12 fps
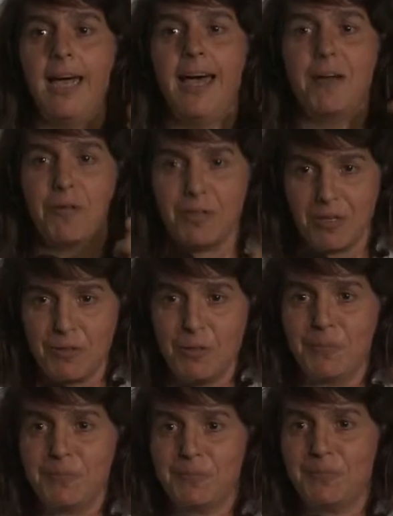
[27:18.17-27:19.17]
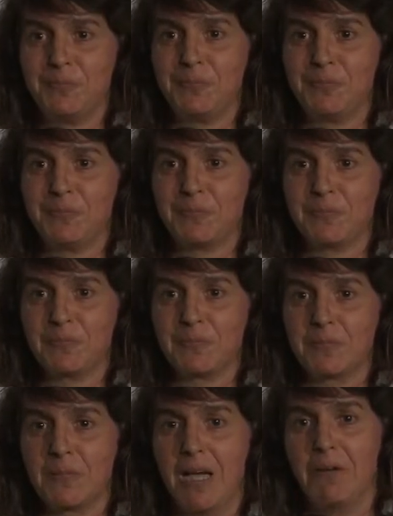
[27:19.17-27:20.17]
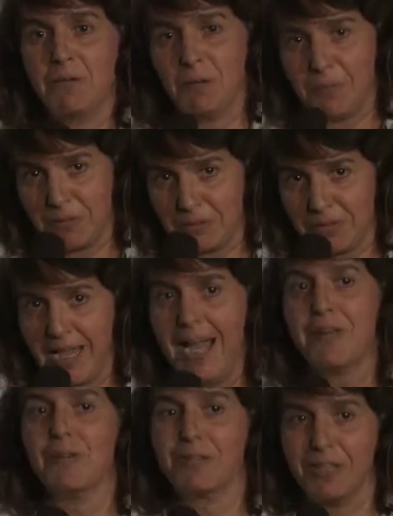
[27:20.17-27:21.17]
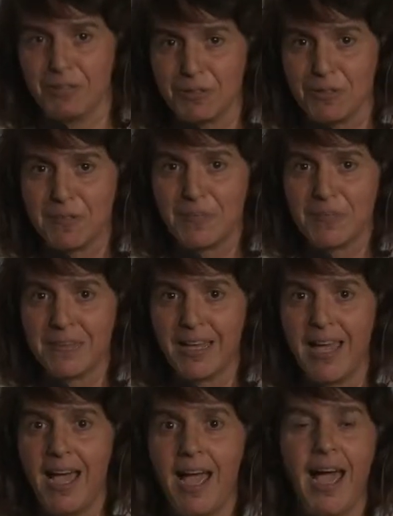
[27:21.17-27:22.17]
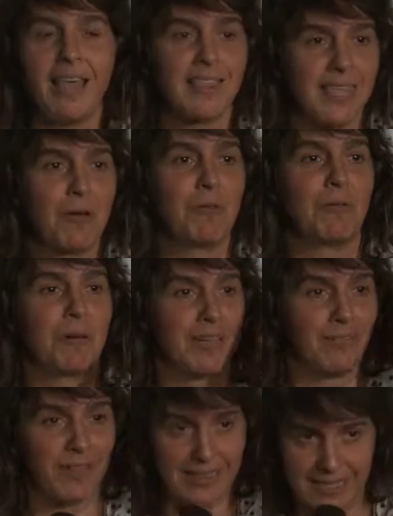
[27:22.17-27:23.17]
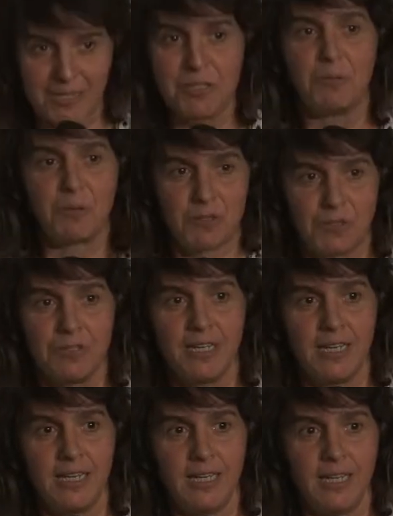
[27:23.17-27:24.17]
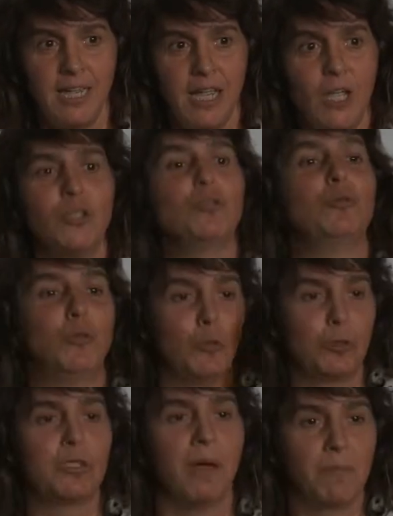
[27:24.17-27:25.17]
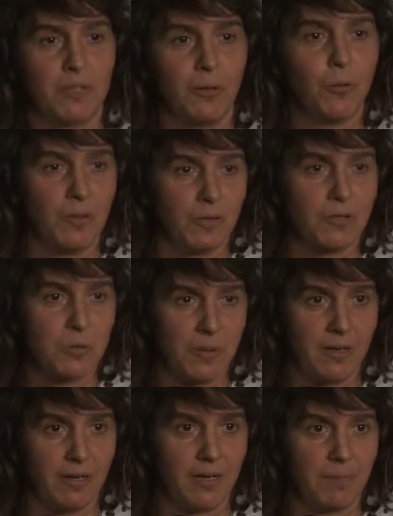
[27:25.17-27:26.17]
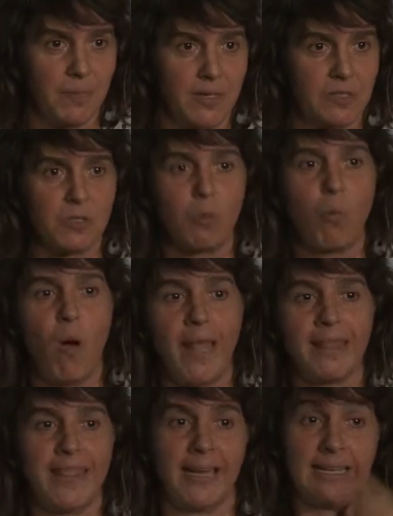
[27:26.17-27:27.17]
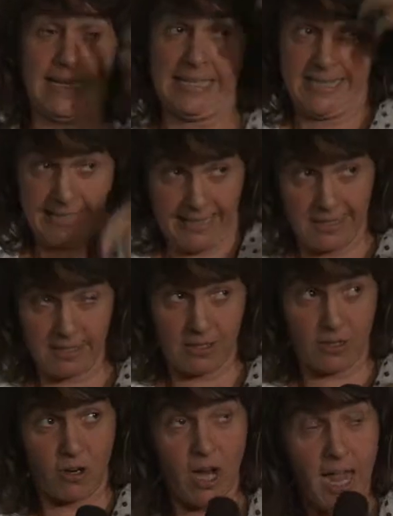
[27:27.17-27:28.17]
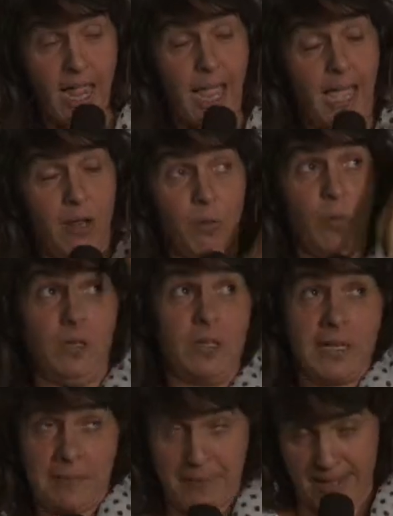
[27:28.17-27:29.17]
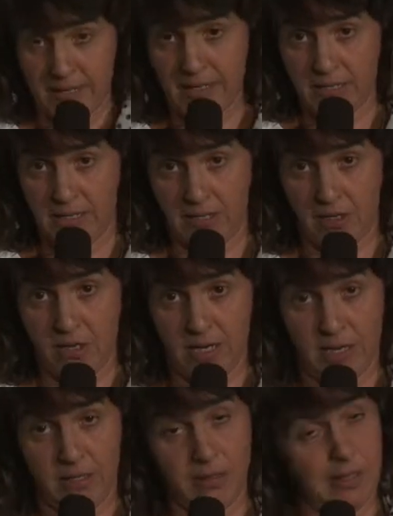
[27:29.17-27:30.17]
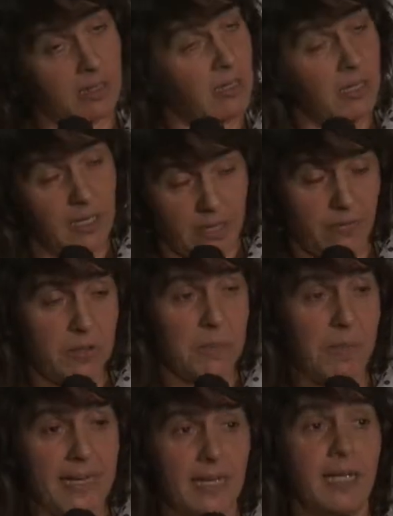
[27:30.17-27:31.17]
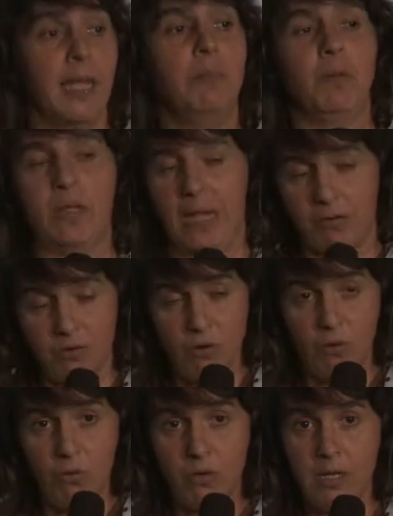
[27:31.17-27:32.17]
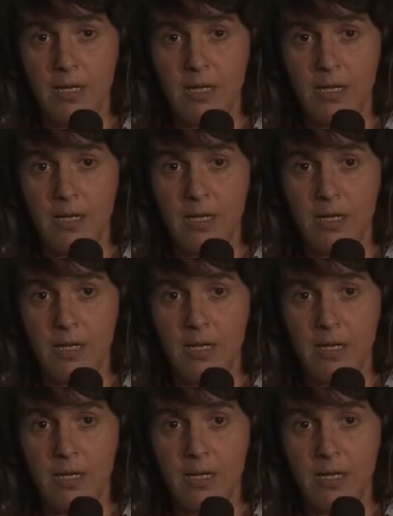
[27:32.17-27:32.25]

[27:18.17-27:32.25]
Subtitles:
I don't think so. I don't know about you. I don't think so. I think we were giving this opportunity to do something with our spirit. Because the one that is in here and will come out of here and luckily never come back again, but I don't know,